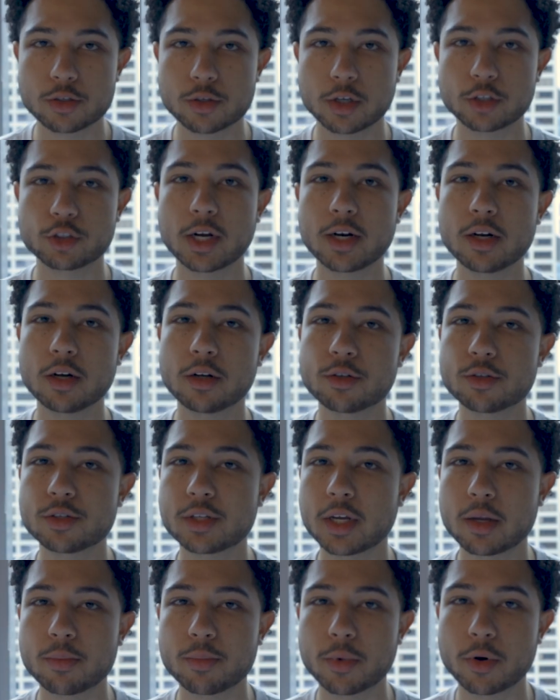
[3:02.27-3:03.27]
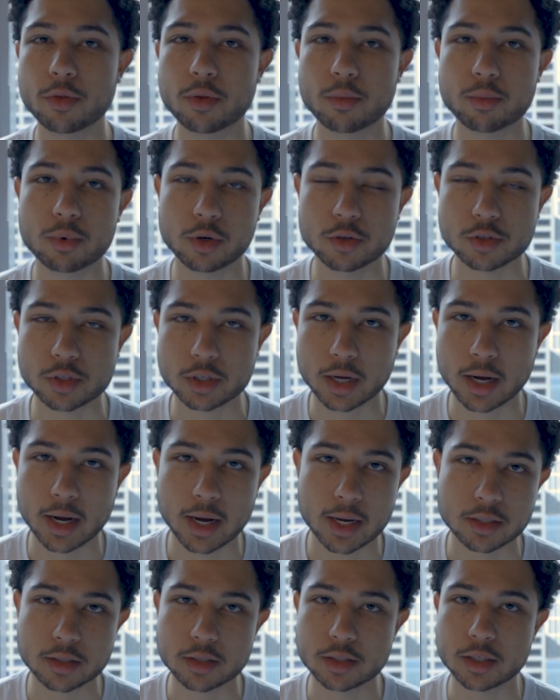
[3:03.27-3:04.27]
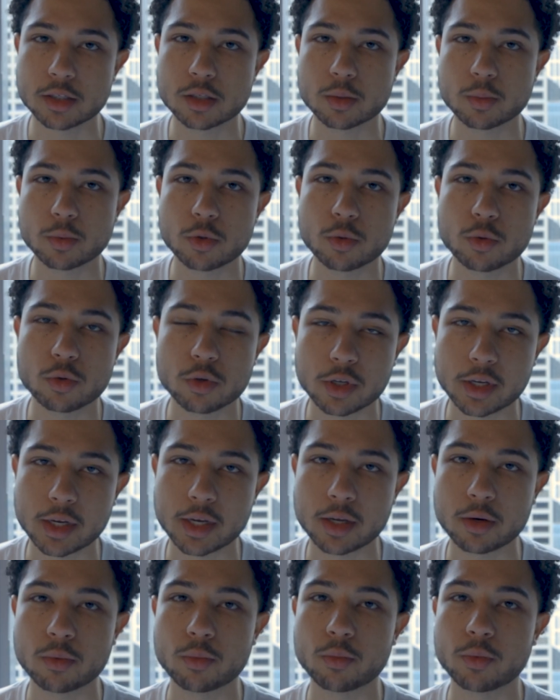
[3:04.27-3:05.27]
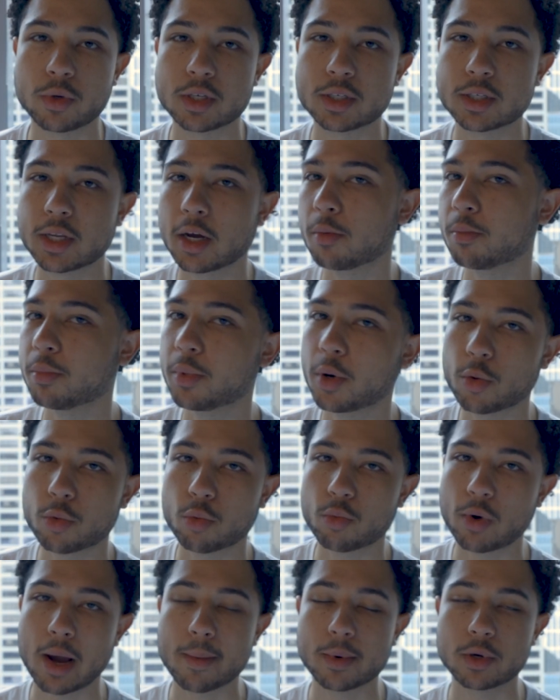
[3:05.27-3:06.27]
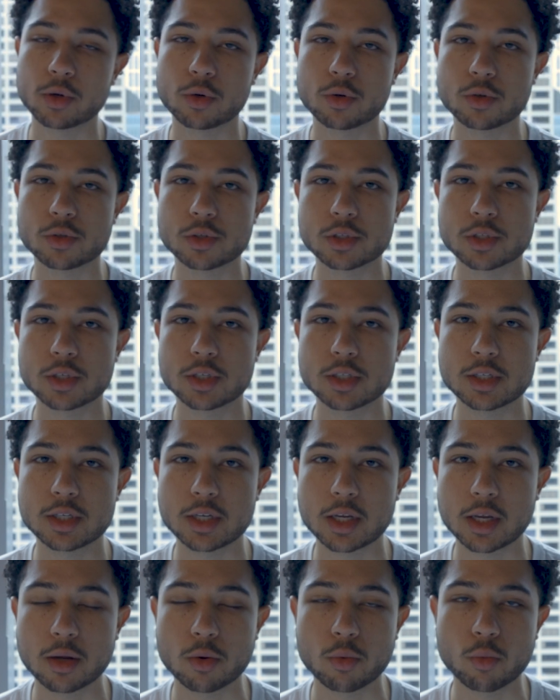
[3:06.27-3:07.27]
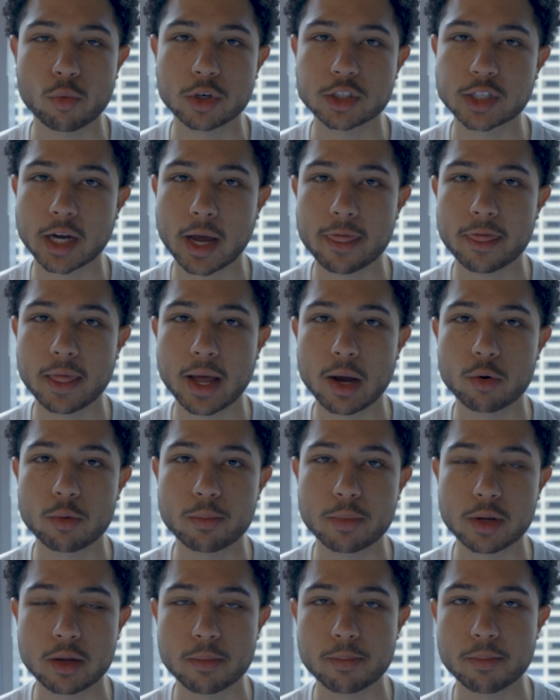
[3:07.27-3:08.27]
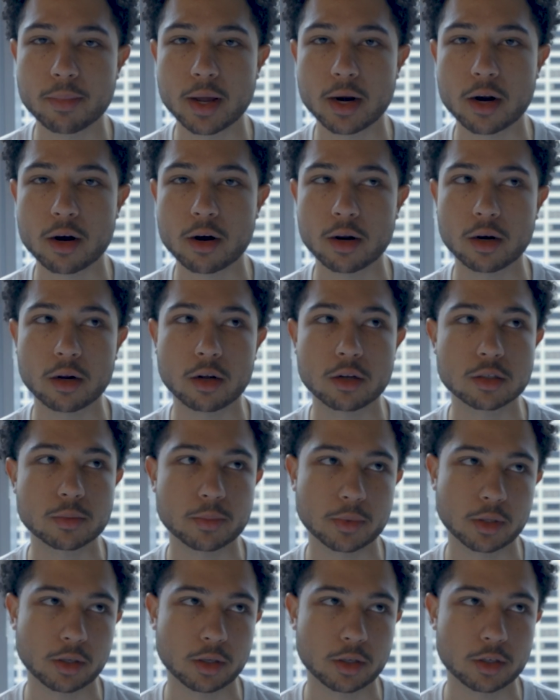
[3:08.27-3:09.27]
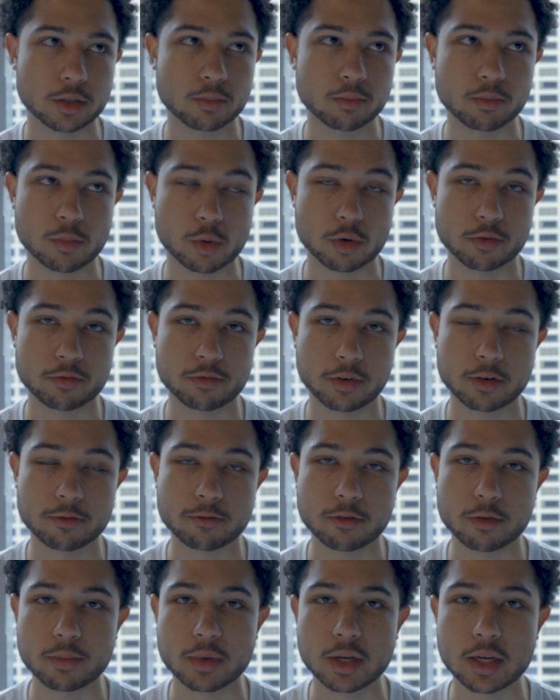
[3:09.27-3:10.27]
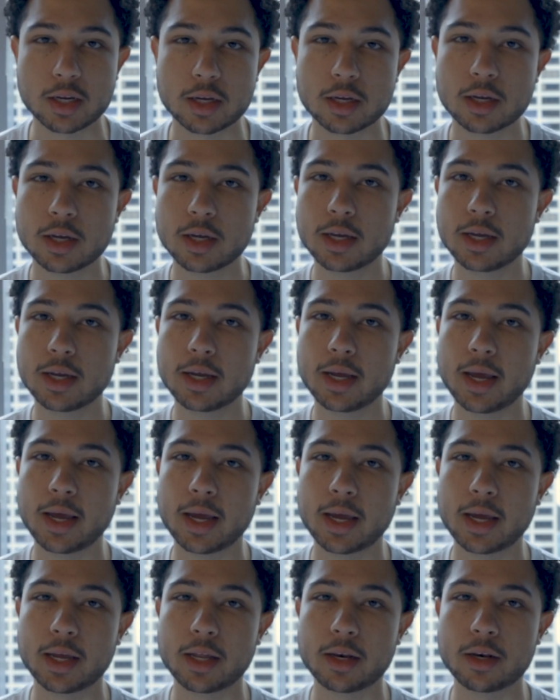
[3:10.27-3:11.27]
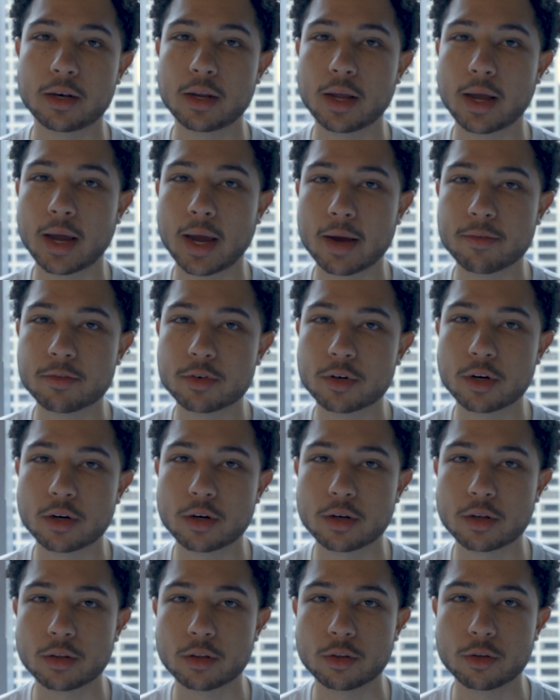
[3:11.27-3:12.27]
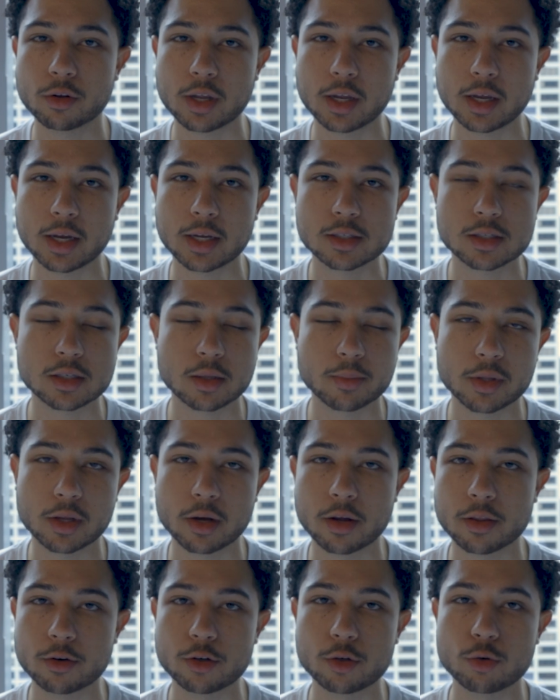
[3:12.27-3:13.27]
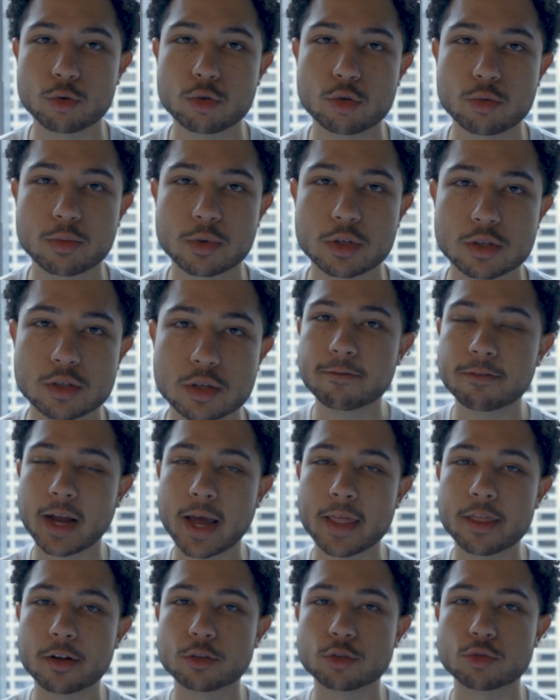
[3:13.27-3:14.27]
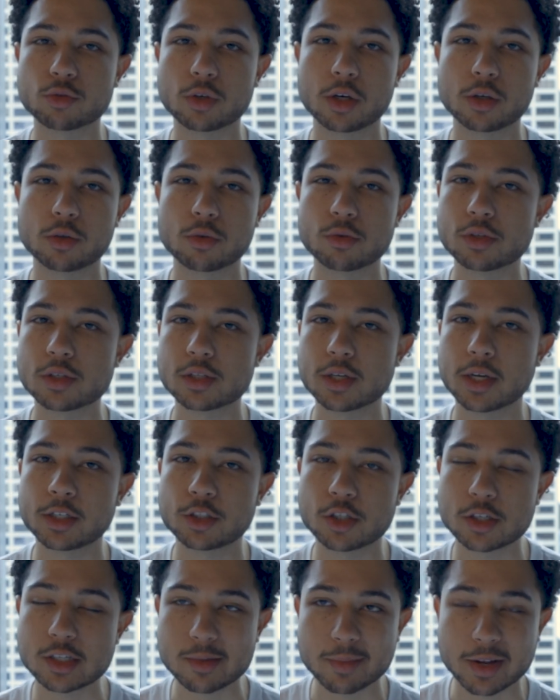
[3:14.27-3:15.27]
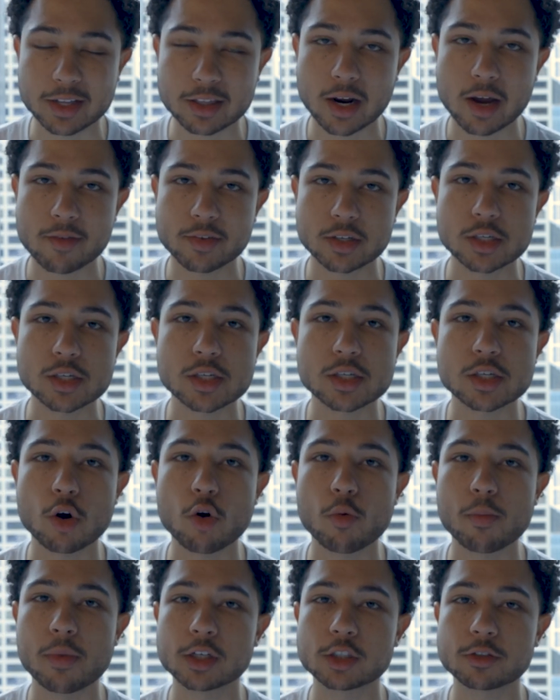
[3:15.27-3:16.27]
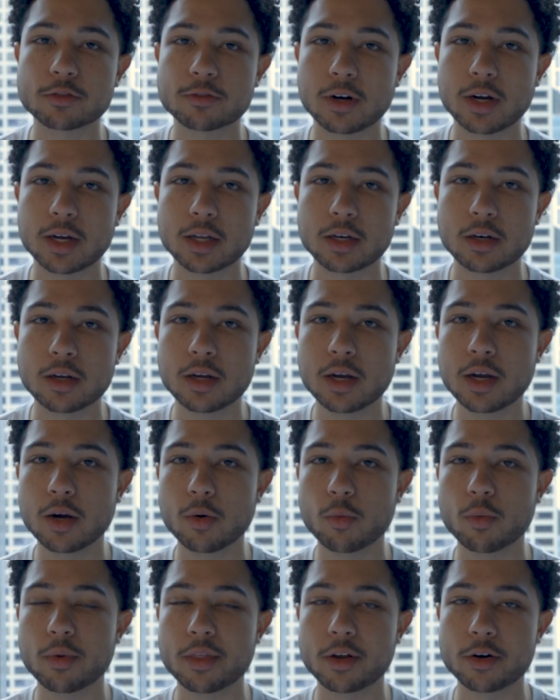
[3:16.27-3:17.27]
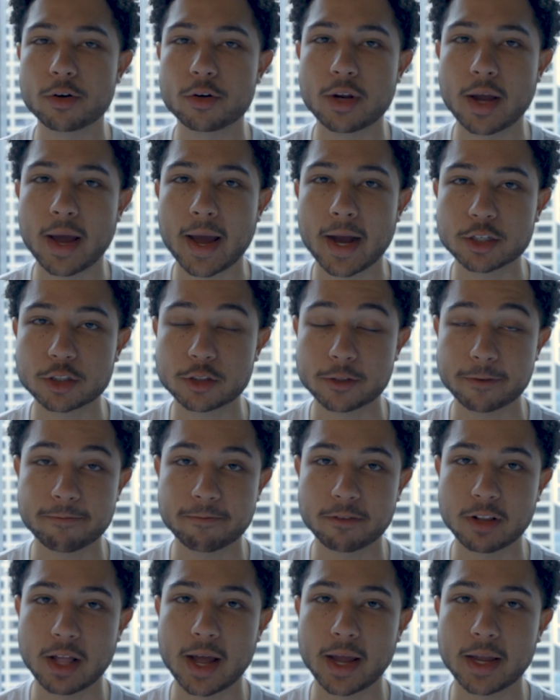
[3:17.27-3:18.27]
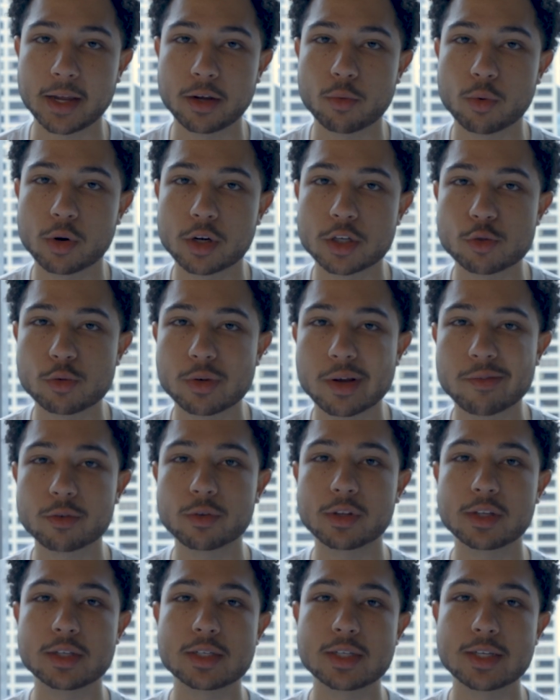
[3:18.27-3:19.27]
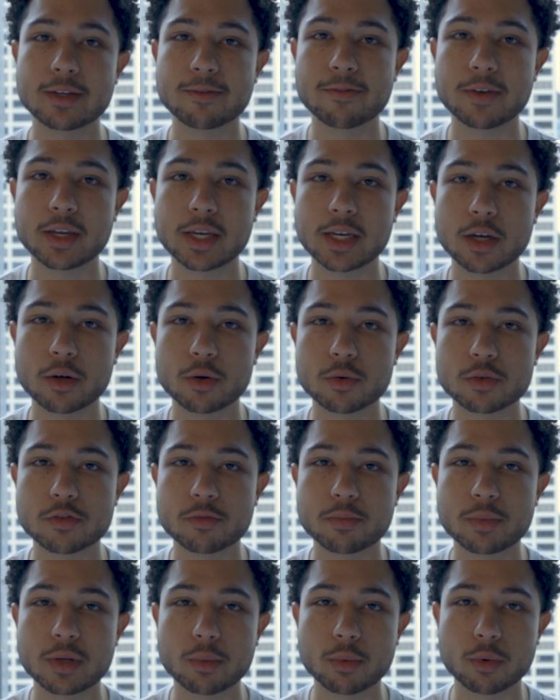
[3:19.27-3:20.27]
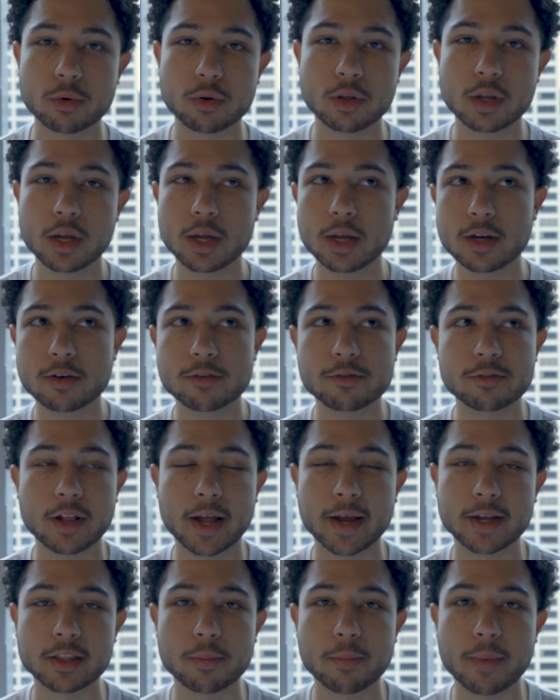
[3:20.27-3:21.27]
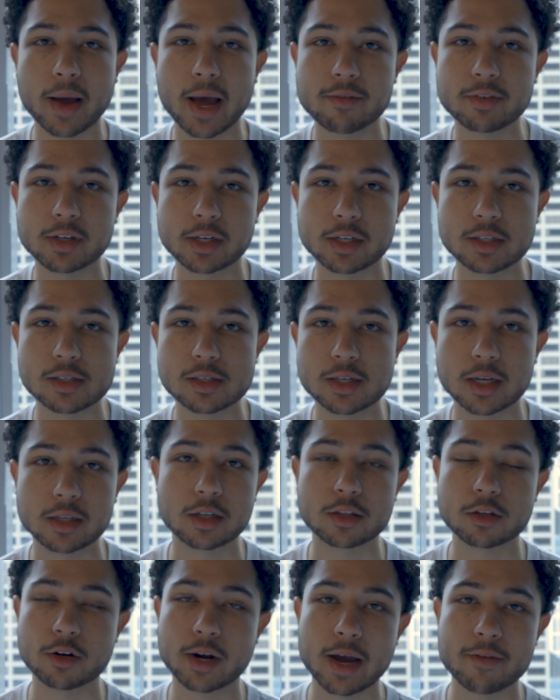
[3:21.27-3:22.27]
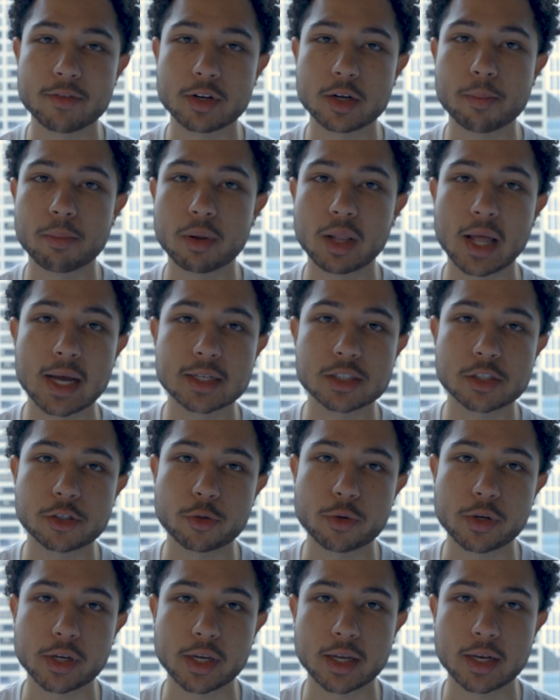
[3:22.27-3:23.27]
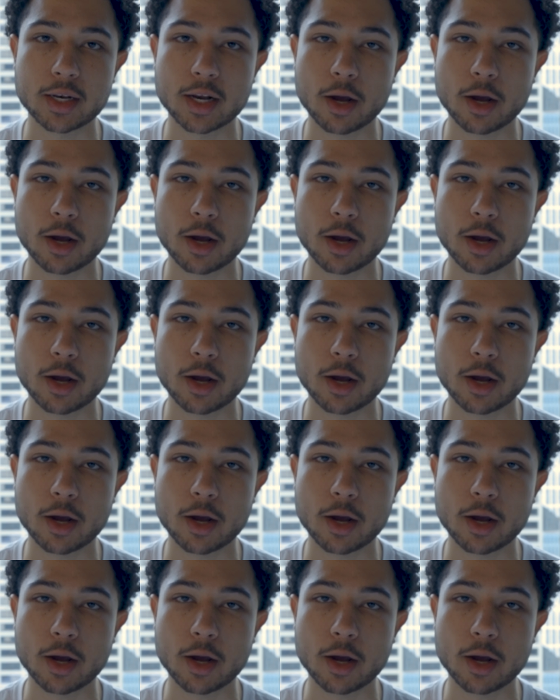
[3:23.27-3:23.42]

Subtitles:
So I tried to understand both the pros and cons, did some Googling, and went down both rabbit holes to see which I thought would be better and ultimately more fun for me. And after looking at some of the other YouTubers fly their drones, it just seemed like they're having so much fun when they're actually flying, whereas you never really see videos of people flying the Mavic and saying that they're having a blast doing it.